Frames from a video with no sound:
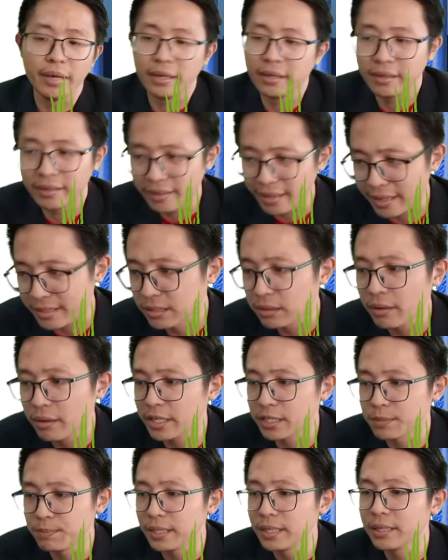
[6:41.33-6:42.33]
as long
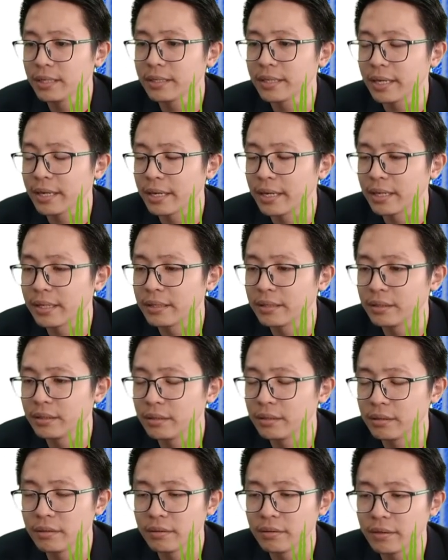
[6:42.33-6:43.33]
as bigger
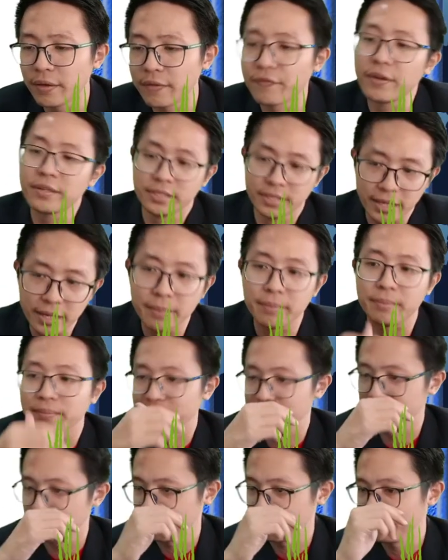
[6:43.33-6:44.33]
than 5 cm.
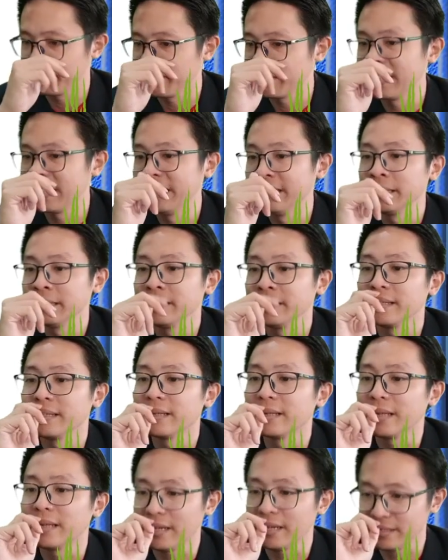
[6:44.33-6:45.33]

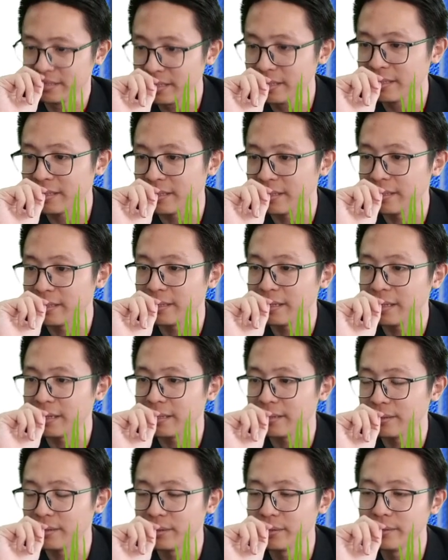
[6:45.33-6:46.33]
Understand or
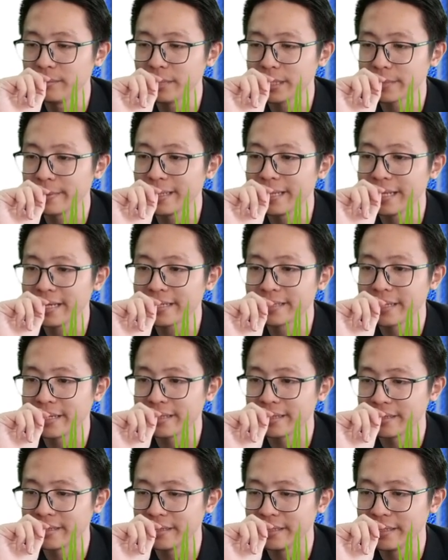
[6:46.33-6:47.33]
not? The u must be less
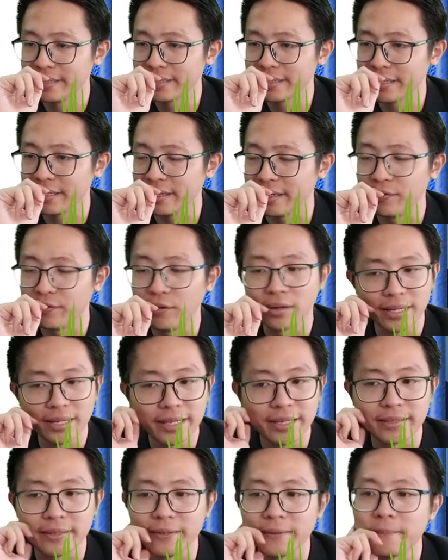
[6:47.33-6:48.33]
than this focal
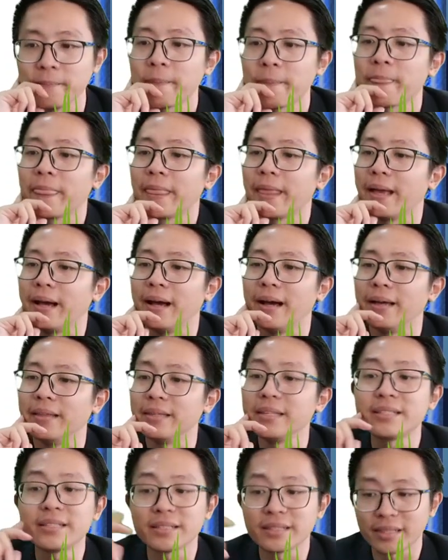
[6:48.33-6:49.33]
length.
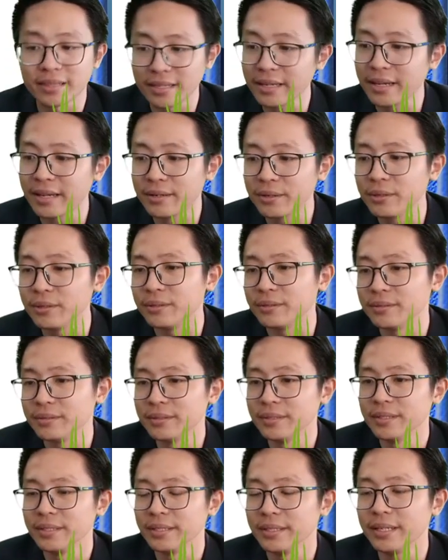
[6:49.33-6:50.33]
This is the thing I know.
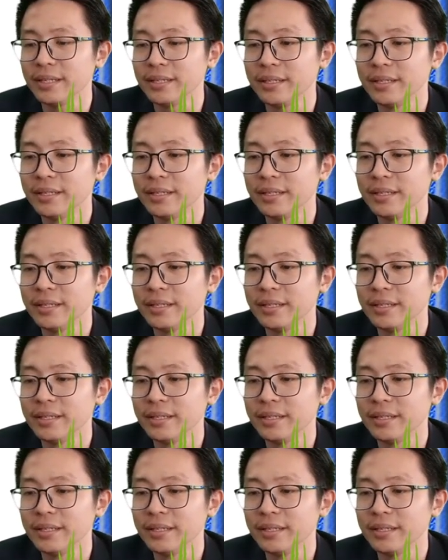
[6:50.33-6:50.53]
Yeah.